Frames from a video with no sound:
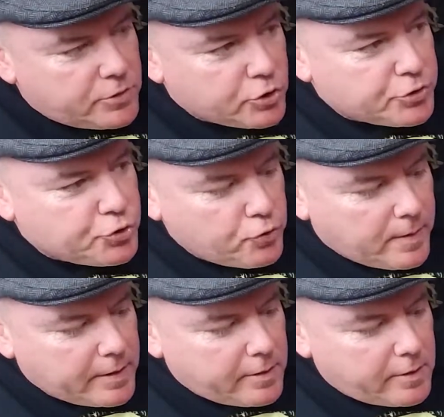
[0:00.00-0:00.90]
Joel
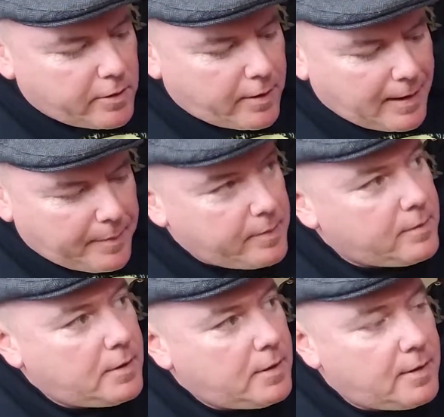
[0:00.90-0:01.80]
Schumacher crap.
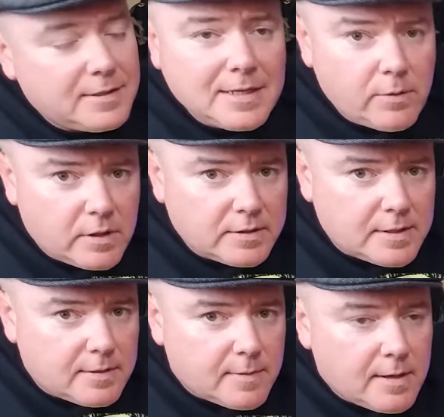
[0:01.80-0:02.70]
That's kind of what it looks
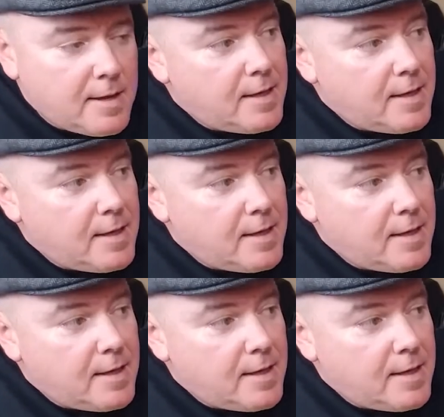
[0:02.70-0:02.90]
like to me.